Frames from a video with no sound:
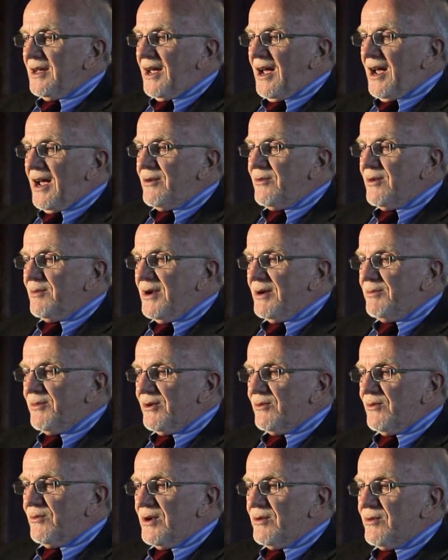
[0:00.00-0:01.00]
I
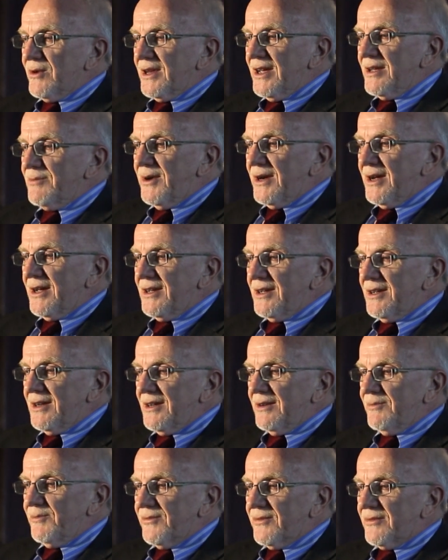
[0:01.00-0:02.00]
remember we were led by
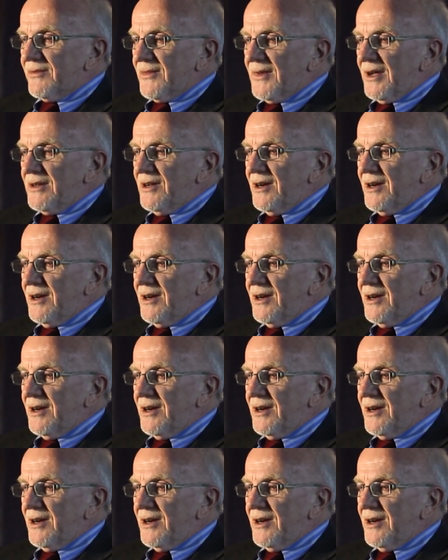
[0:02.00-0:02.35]
a